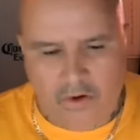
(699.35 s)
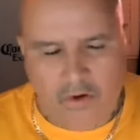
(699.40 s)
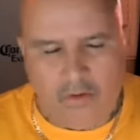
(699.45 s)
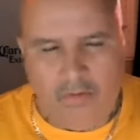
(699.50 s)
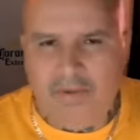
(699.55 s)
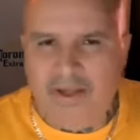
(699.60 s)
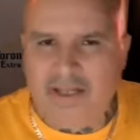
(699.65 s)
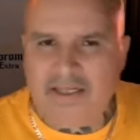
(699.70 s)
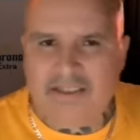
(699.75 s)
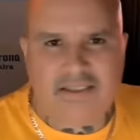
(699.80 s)

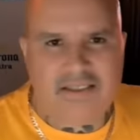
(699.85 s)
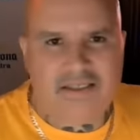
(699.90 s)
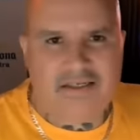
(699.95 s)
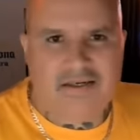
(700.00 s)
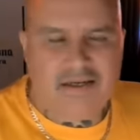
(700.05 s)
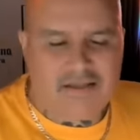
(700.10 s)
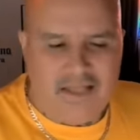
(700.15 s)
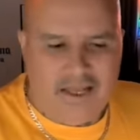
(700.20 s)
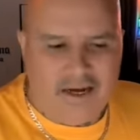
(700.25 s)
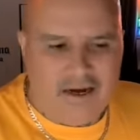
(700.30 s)
don't
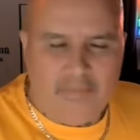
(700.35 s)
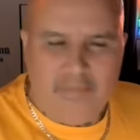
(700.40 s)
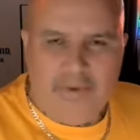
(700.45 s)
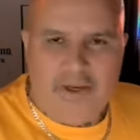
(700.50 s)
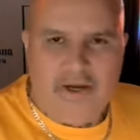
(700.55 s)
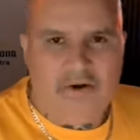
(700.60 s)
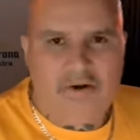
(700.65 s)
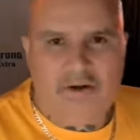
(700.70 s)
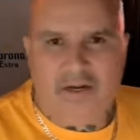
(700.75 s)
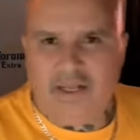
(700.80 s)
mention that I'm
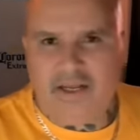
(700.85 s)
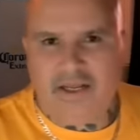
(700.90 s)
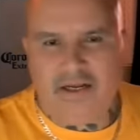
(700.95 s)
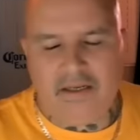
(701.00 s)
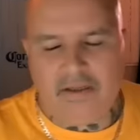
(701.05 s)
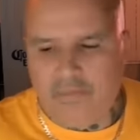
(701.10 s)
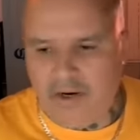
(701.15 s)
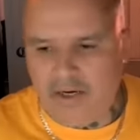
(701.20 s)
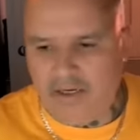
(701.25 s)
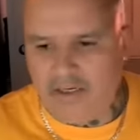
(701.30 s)
here to
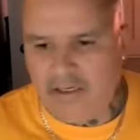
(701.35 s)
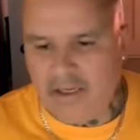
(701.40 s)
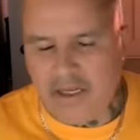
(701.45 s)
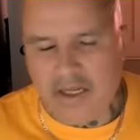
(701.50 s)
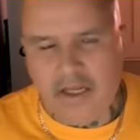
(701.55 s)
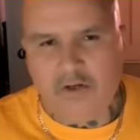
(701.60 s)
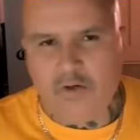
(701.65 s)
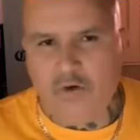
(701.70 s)
anybody.